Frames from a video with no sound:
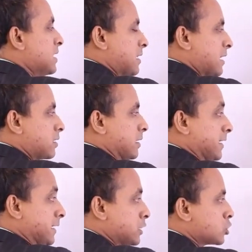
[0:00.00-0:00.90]
that
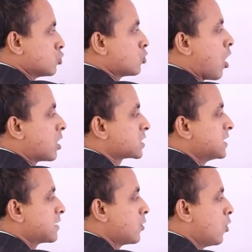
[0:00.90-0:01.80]
leads to
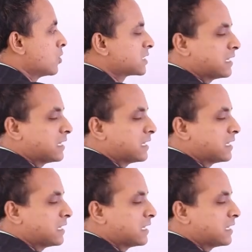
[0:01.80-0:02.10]
costlier loans.